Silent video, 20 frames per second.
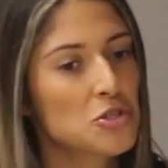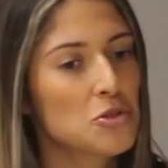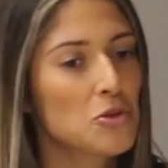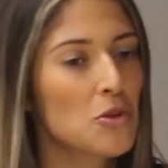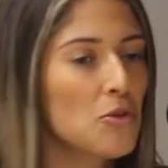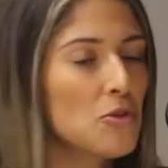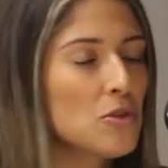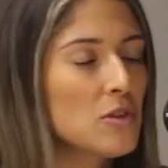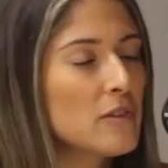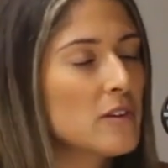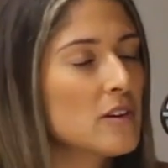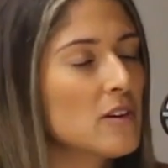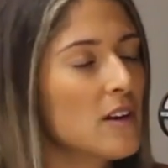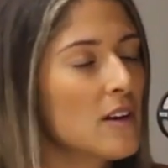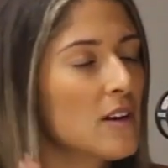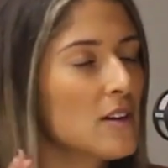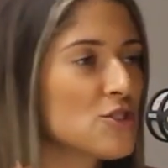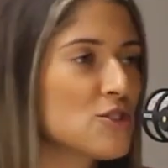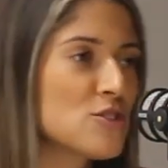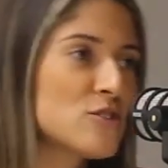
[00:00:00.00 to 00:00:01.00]
to do all of it, or
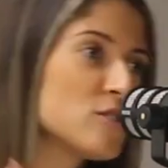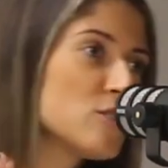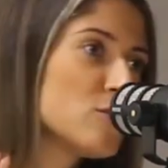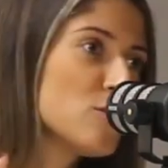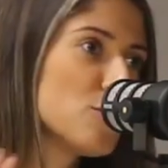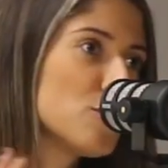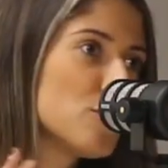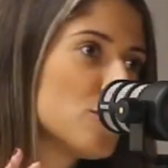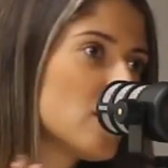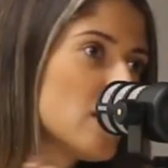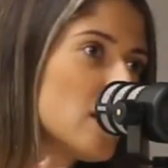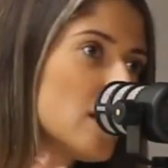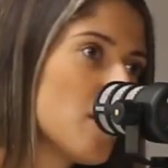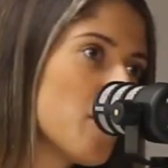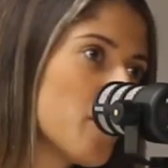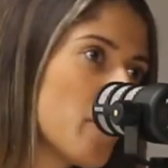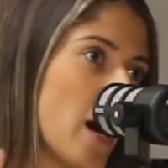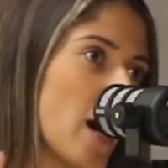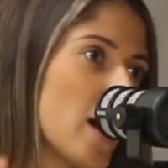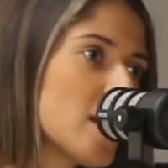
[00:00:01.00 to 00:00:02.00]
you can choose to do it
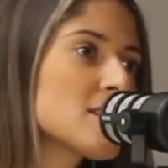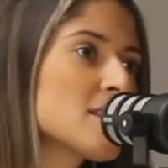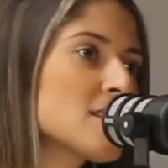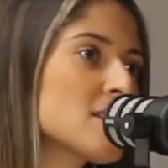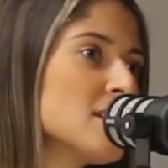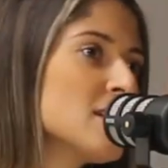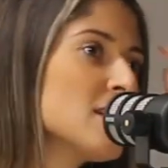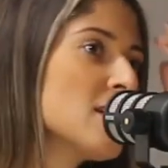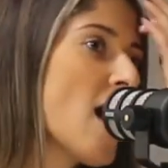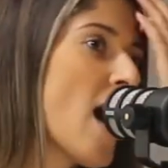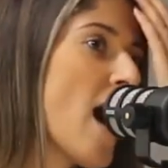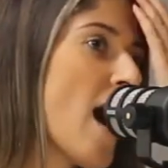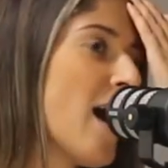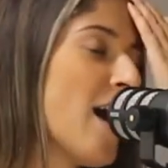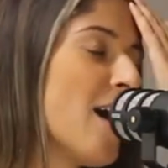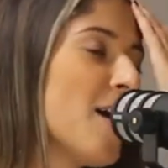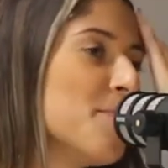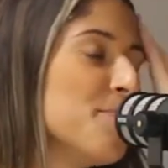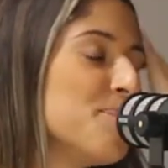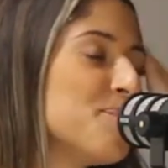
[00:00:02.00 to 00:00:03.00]
in parts. That's
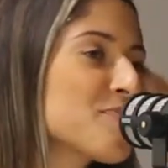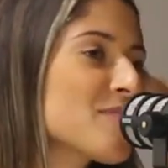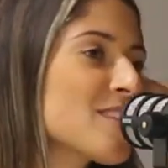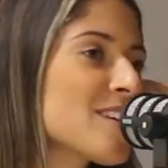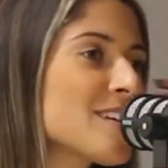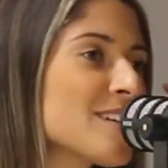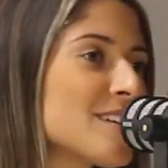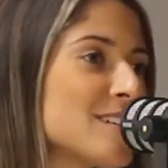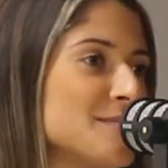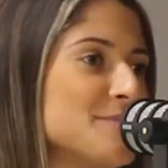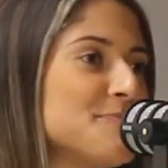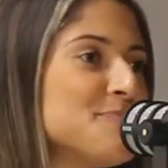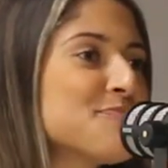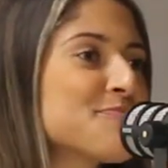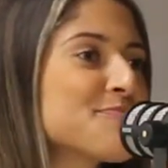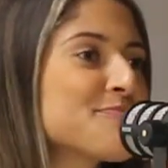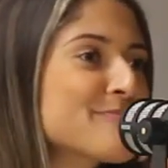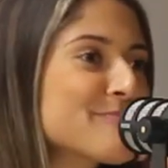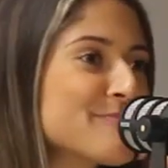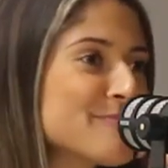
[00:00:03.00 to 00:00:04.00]
crazy. And then you can just
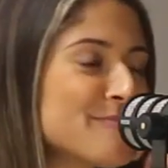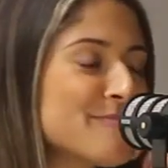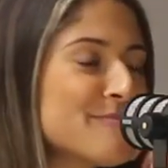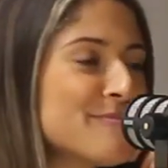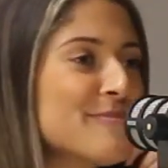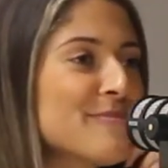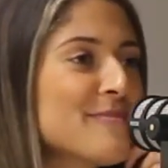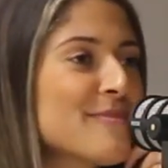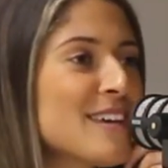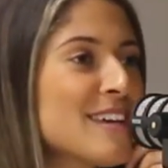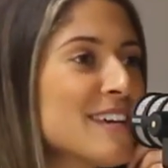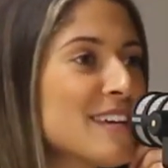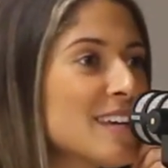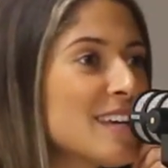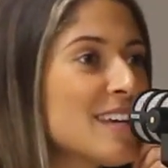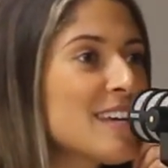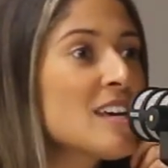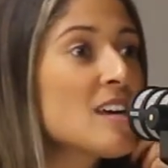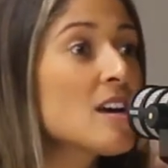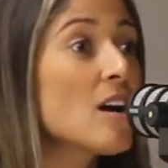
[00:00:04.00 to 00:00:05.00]
keep adding things
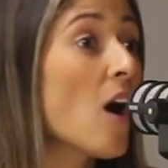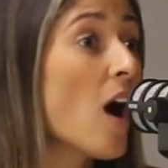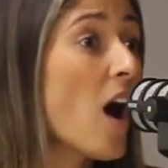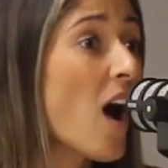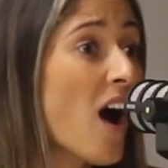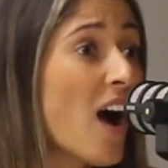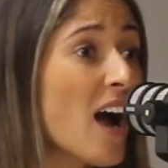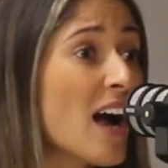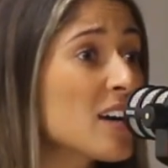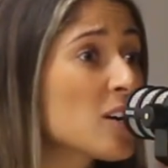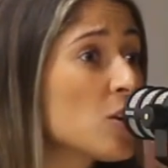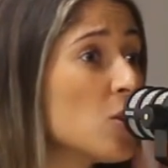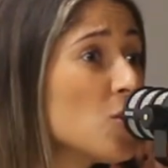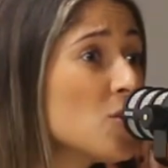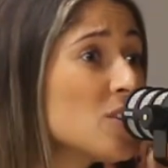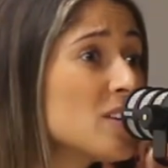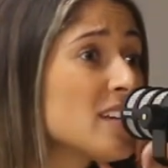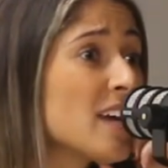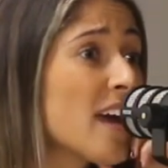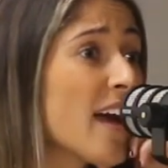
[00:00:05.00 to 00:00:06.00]
to the course and
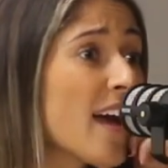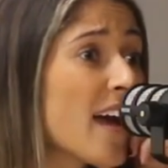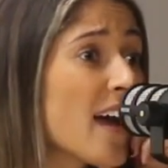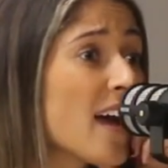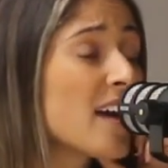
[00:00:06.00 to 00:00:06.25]
growing it.